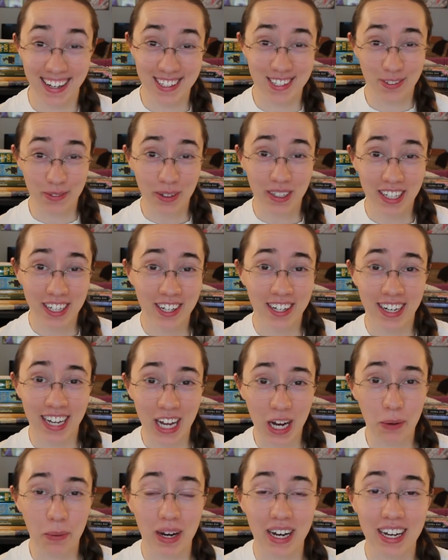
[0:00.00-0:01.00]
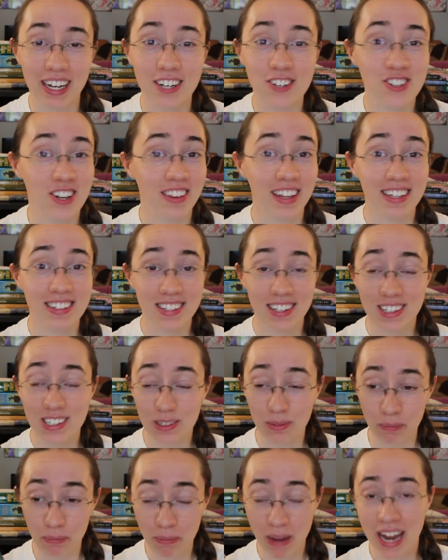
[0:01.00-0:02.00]
he's really good at Quidditch. That's
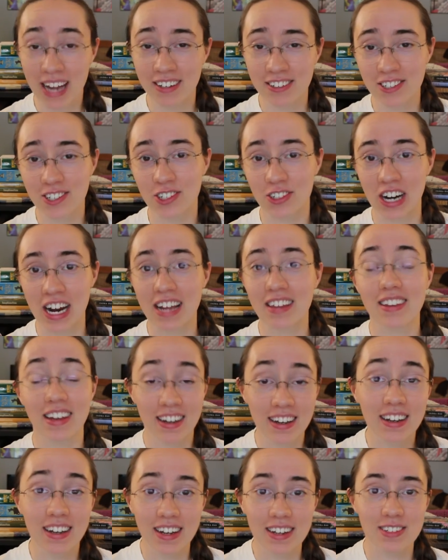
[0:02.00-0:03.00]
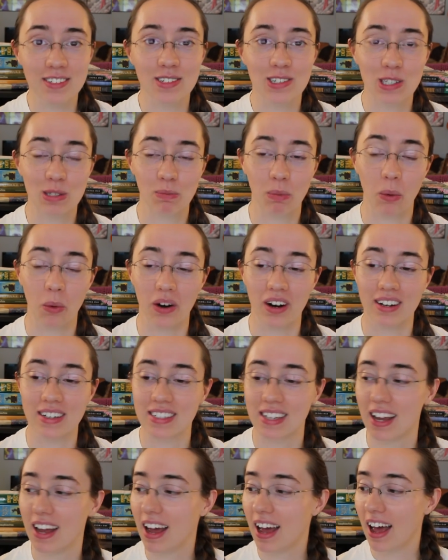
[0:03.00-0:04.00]
his main strength and it is a
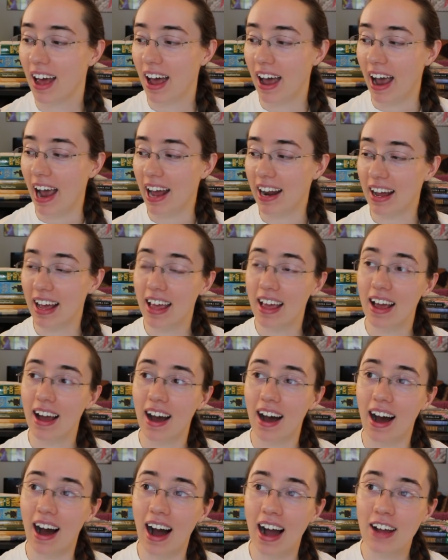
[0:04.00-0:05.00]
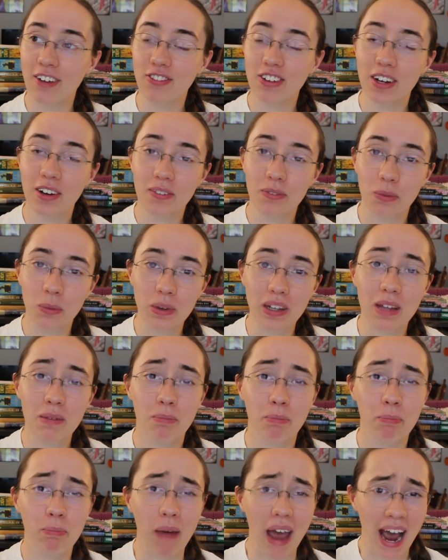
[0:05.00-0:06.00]
sport. And I, I feel really
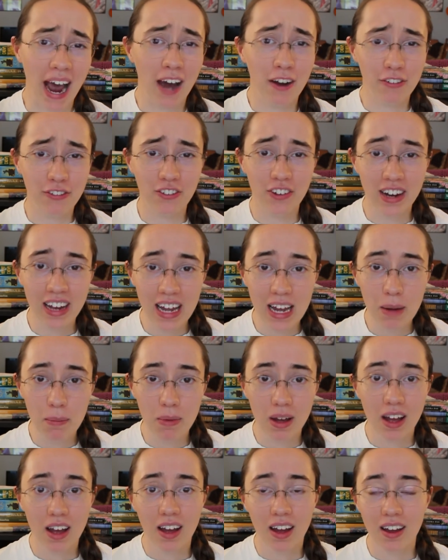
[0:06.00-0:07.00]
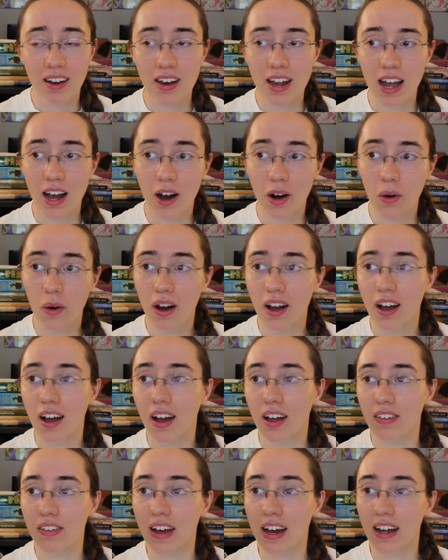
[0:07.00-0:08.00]
bad for him now
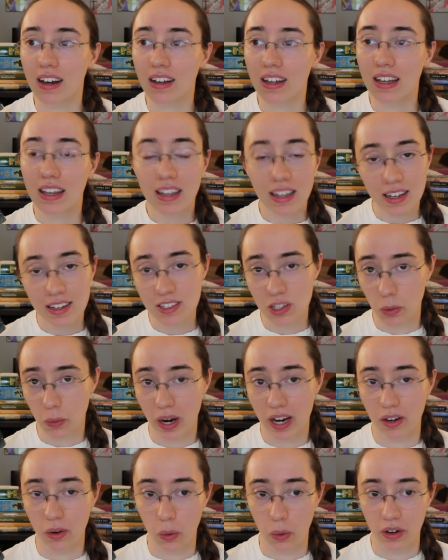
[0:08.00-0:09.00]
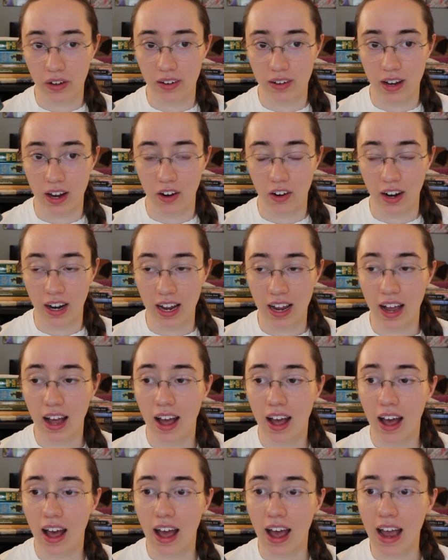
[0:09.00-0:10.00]
that he is quite ordinary
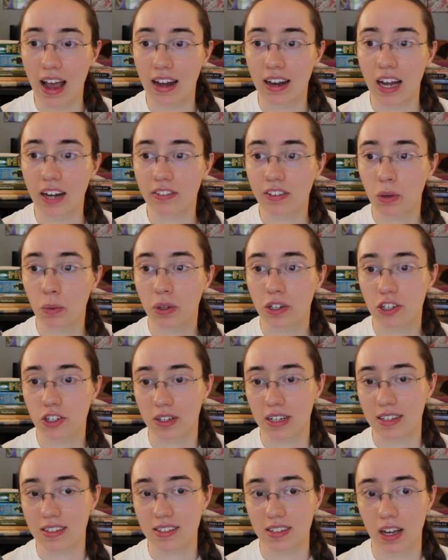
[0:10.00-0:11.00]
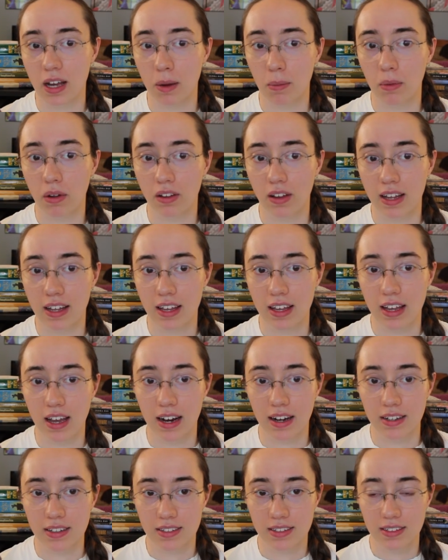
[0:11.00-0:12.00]
and everyone treats him like he
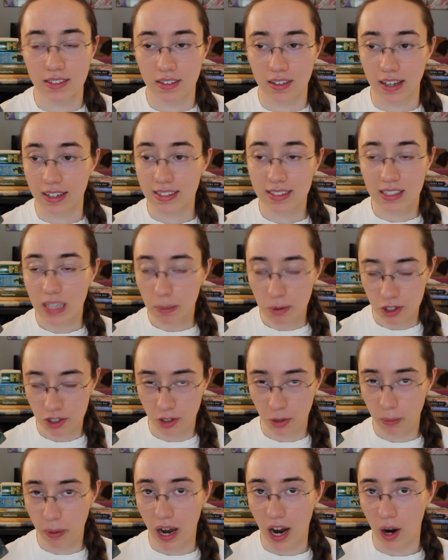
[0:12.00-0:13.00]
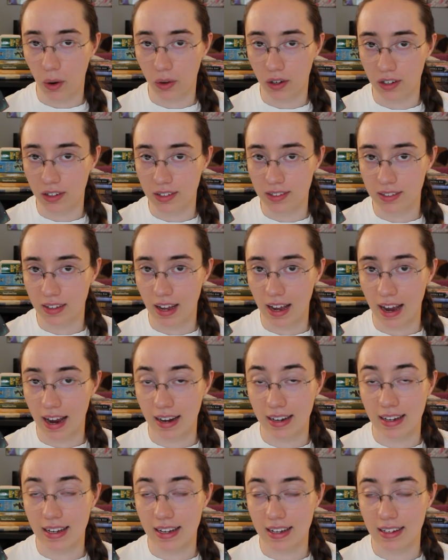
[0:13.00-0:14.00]
has exceptional powers
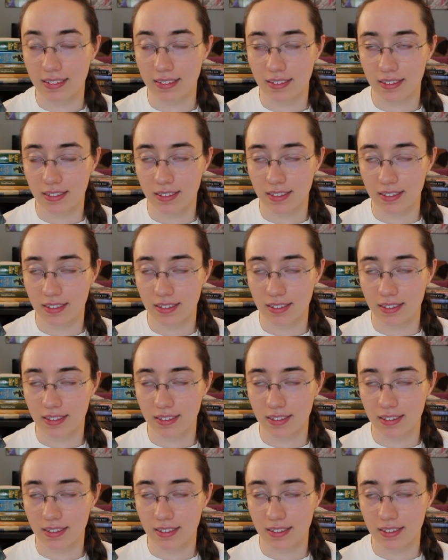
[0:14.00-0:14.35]
and he